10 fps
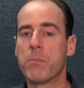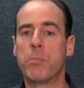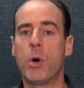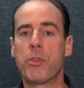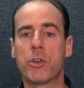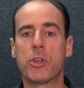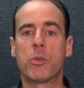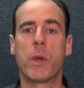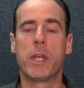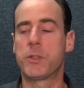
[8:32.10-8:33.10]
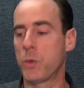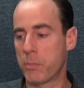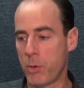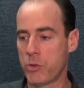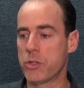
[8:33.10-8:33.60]
both are good ways to
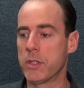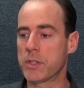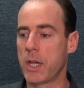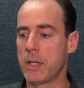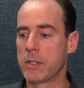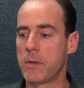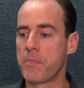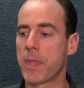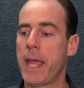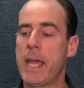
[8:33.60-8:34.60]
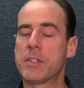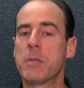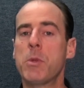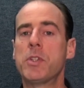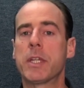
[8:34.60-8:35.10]
approach in this case. As the
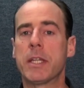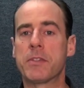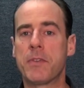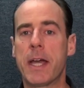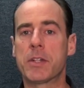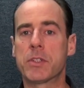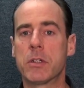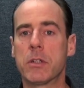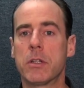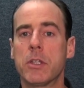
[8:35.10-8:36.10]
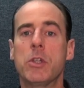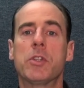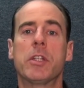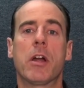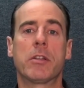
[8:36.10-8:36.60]
music gets faster,
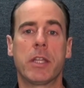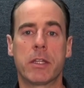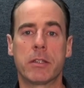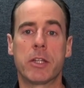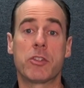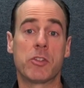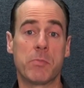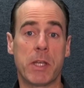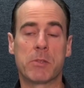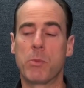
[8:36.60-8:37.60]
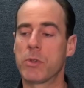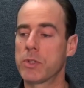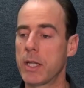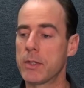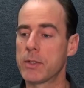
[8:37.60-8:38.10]
using articulations makes more
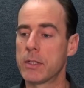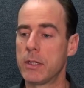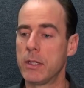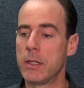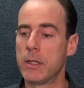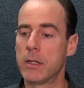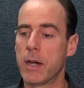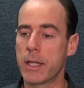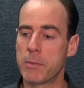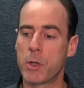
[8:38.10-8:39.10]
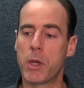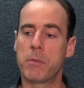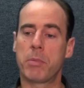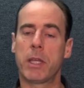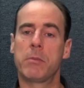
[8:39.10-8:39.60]
sense. All right, let me go ahead
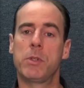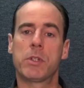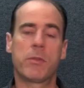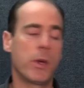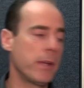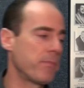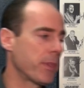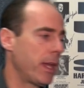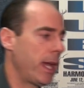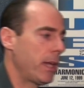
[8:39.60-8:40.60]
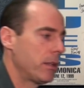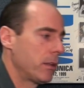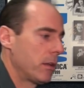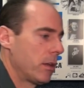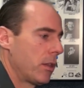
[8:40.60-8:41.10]
and play the music for you at
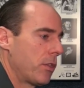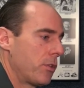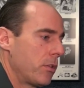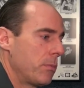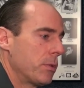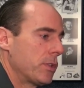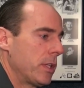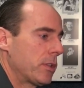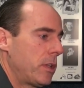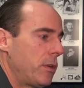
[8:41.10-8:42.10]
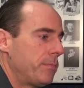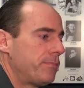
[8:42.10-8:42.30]
30% slow.